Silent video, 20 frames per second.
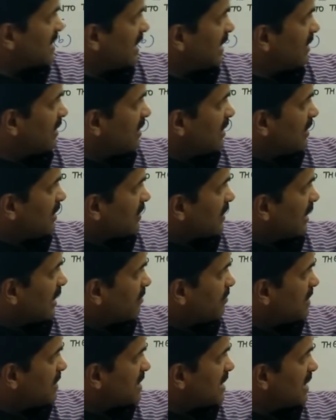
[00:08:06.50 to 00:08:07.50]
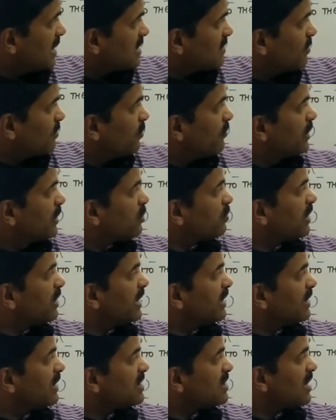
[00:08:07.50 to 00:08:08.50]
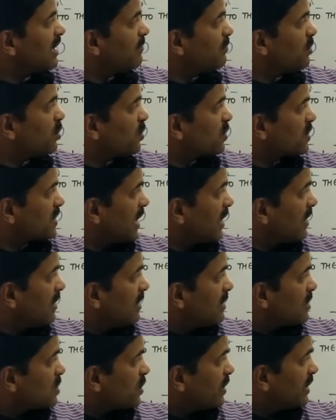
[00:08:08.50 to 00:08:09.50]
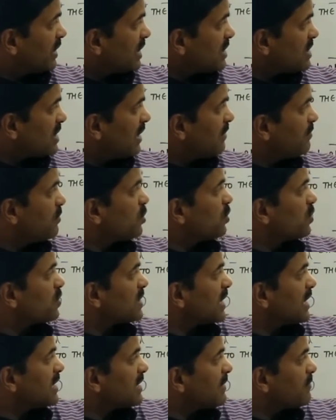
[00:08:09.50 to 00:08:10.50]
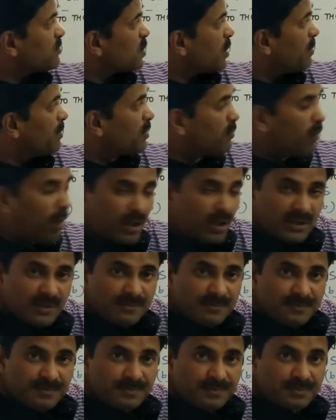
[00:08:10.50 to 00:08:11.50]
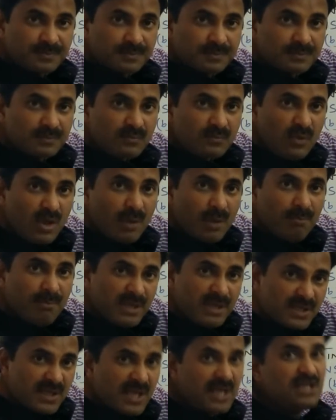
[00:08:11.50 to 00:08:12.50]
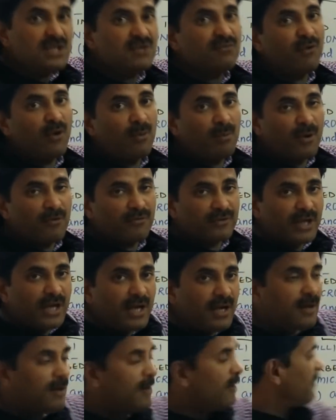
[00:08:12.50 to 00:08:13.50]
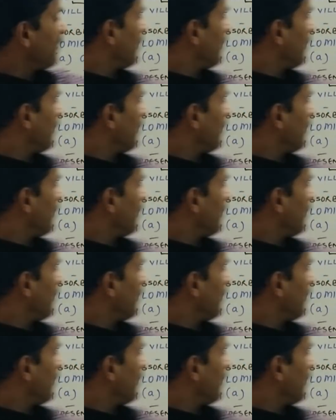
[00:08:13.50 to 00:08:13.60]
have said that micelles move into the intestinal mucosa. So intestinal mucosa is absorbing what? Micelles form of the